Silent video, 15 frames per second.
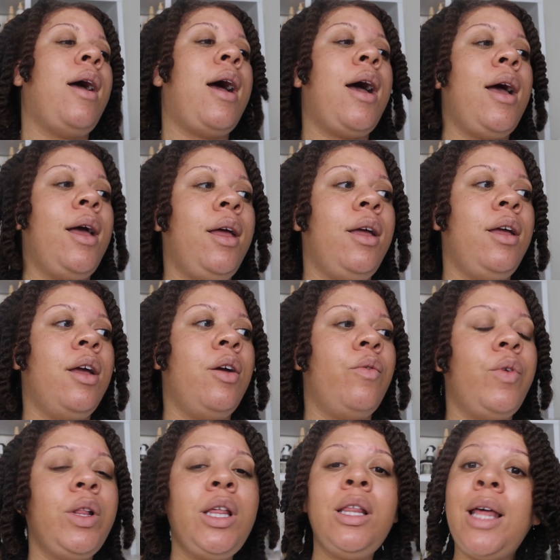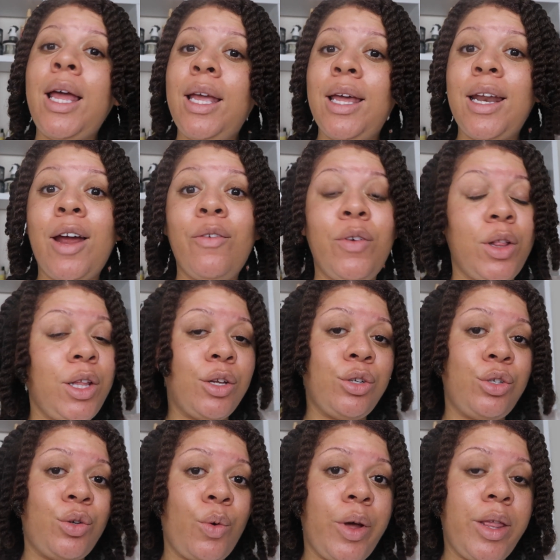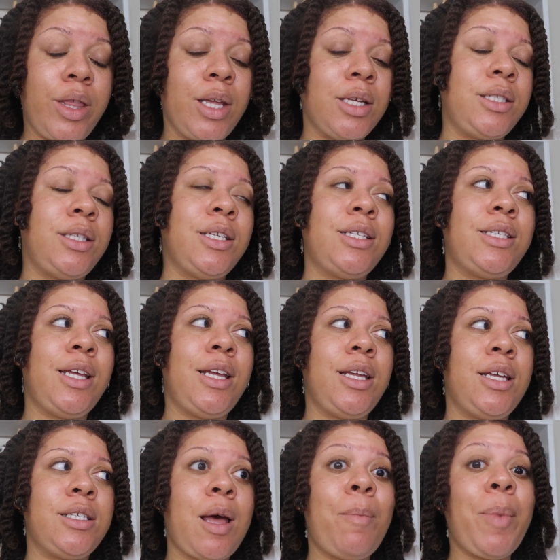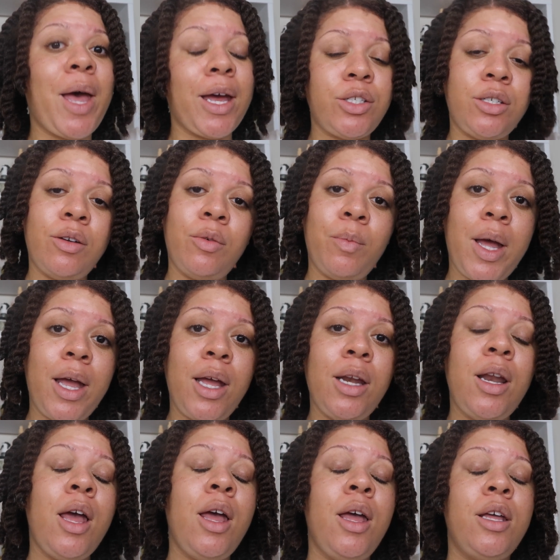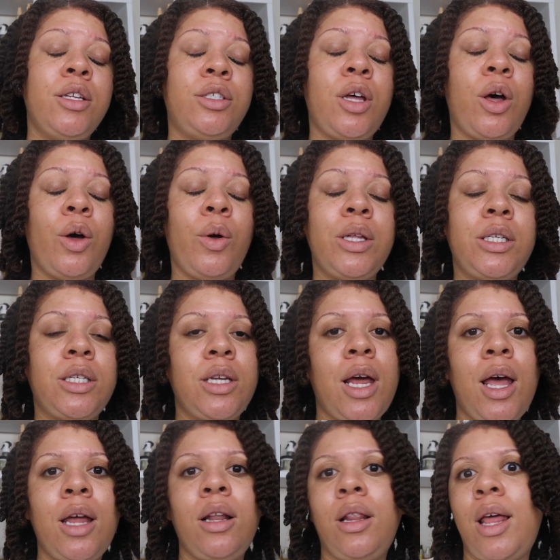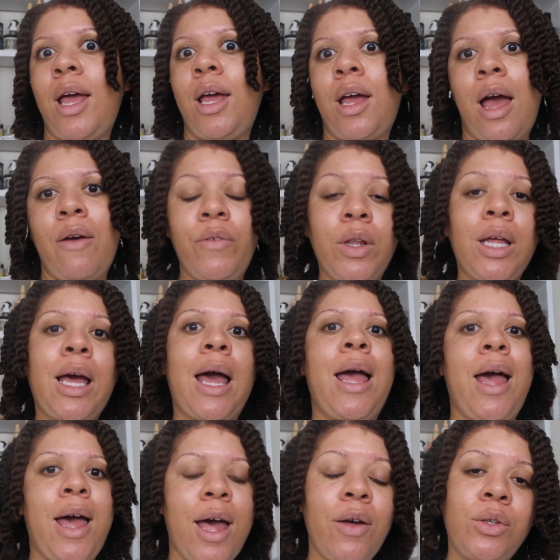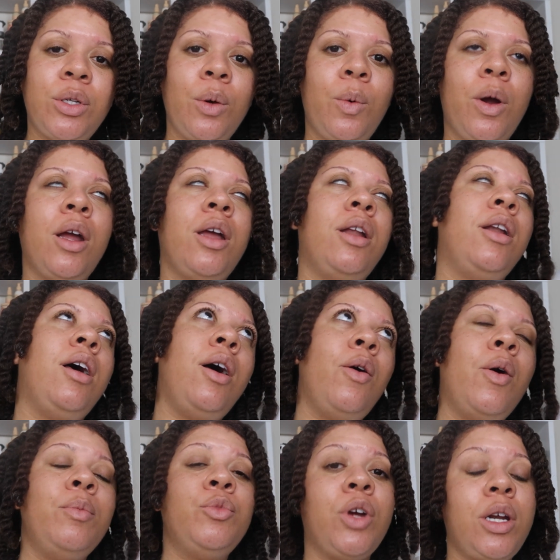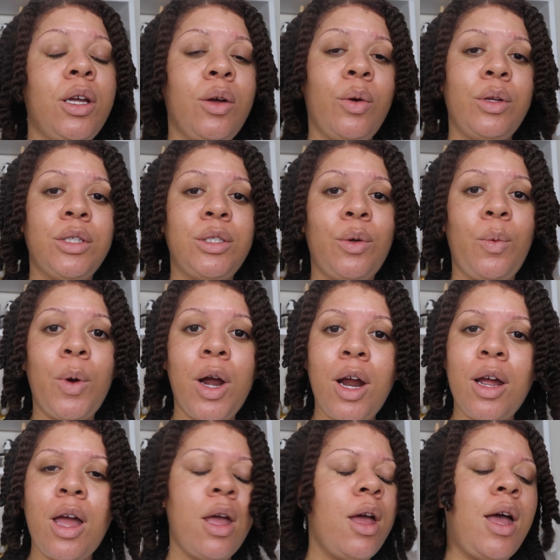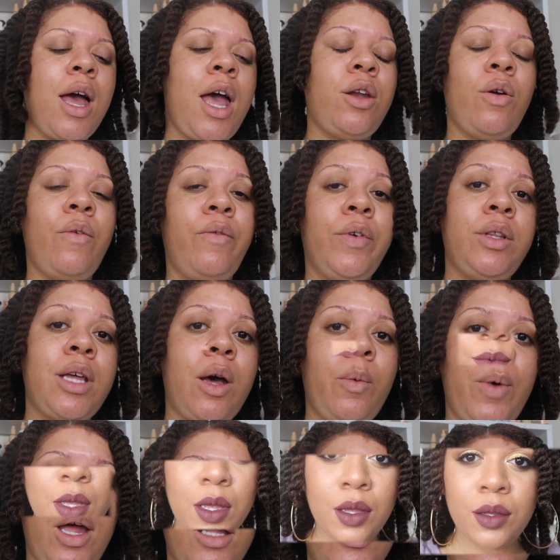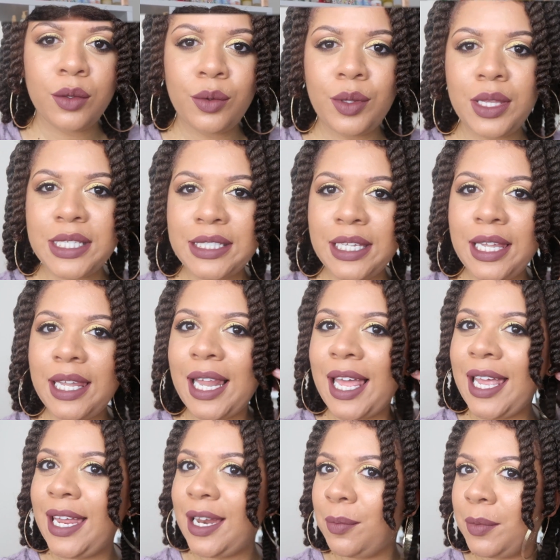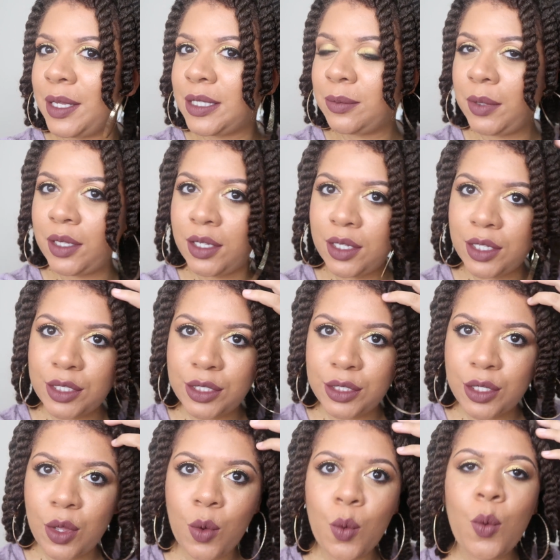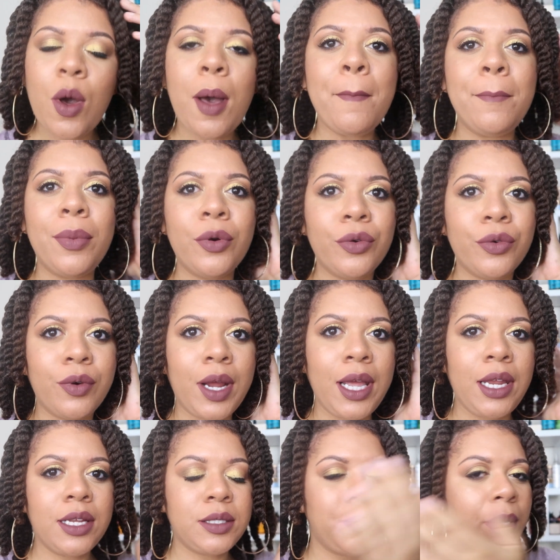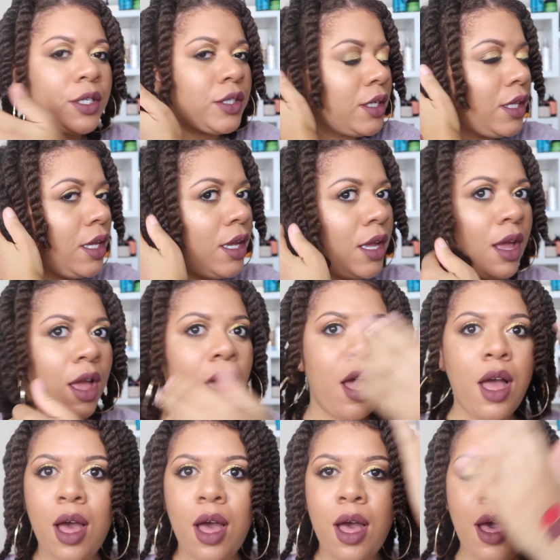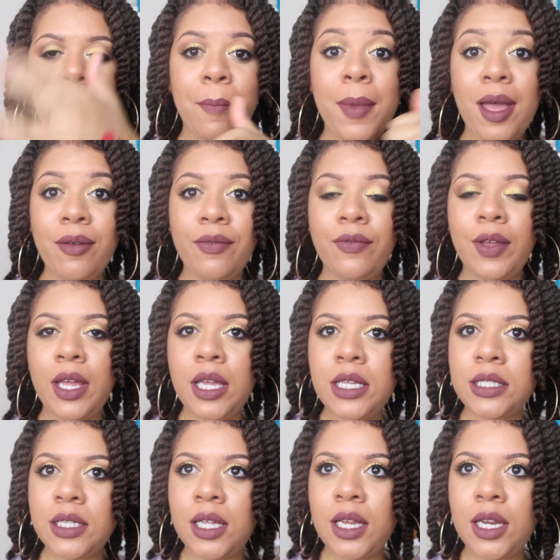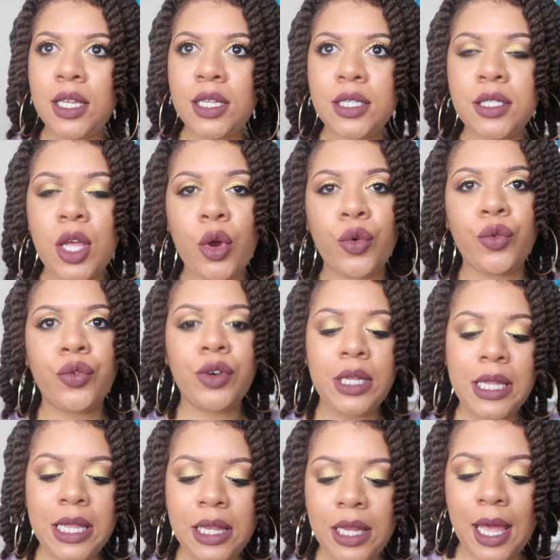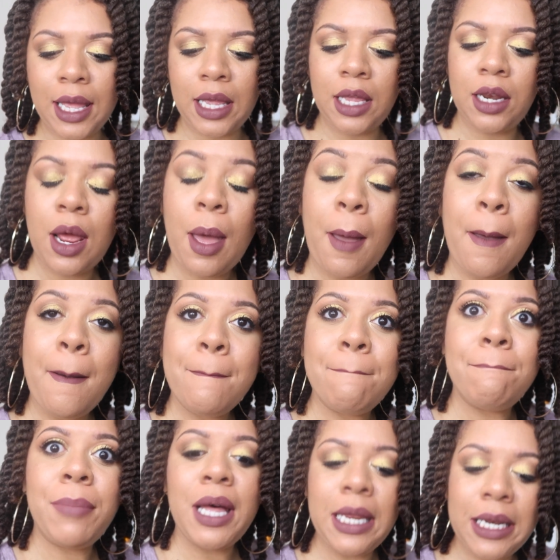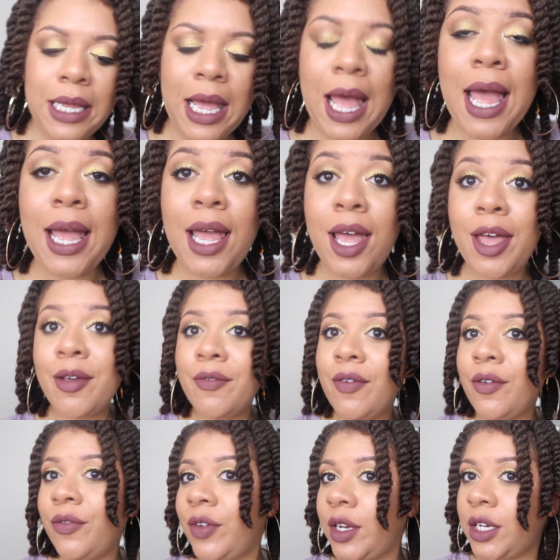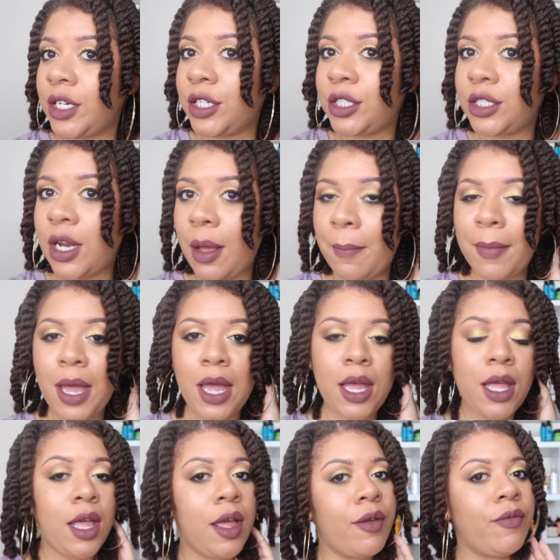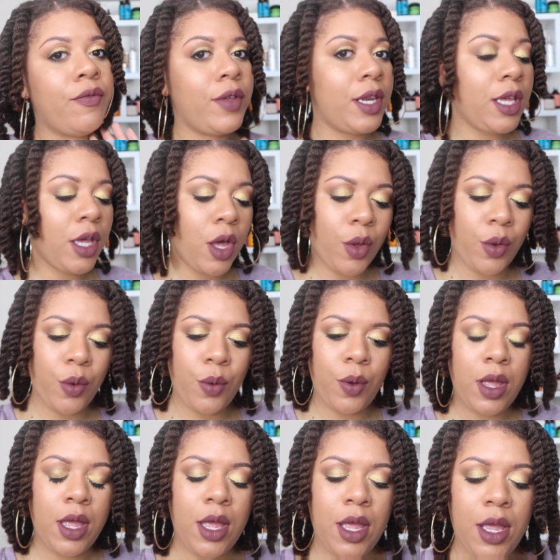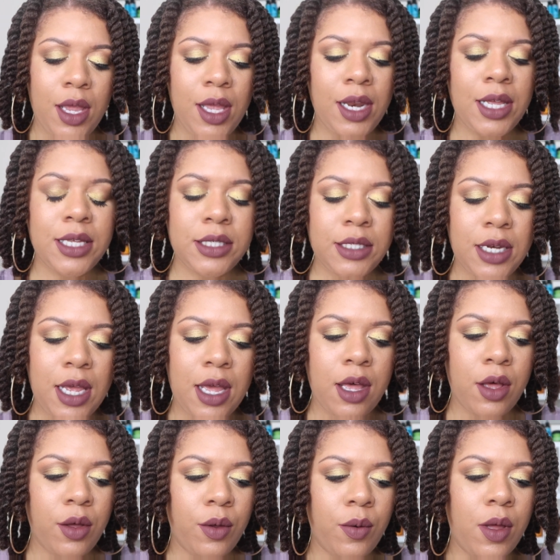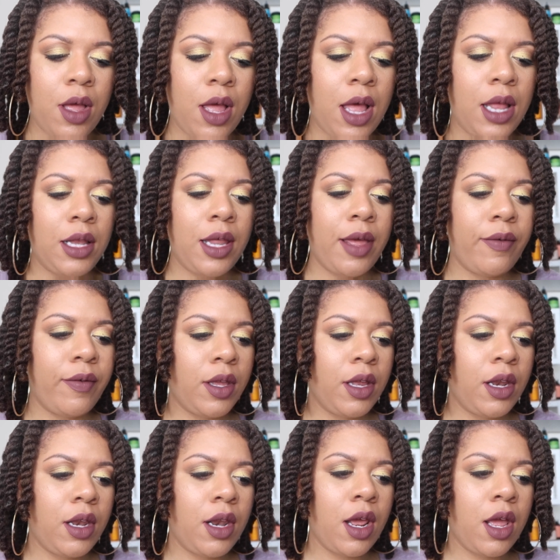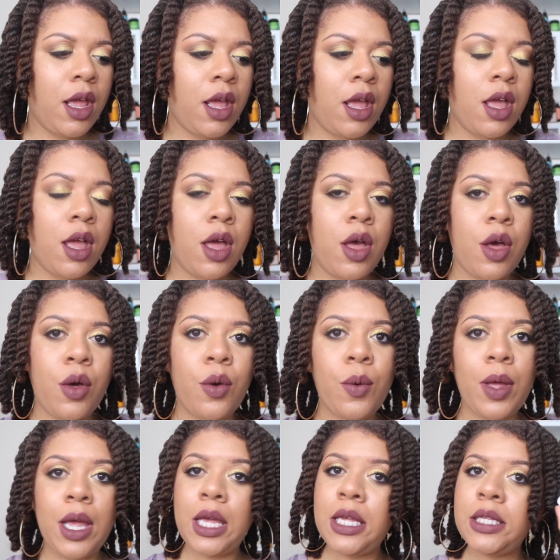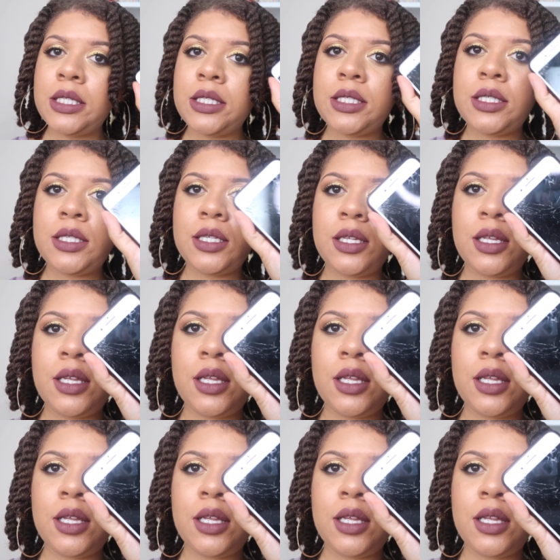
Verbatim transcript: I really like it. I really enjoy this. This is a passion of mine. So it's not like I feel like I have to work, and oh, I'm dreading going to work. I don't feel that way. So with this light, it makes me look so bright, especially on my face. It is really light. But I have finished my video. It is now eleven oh eight.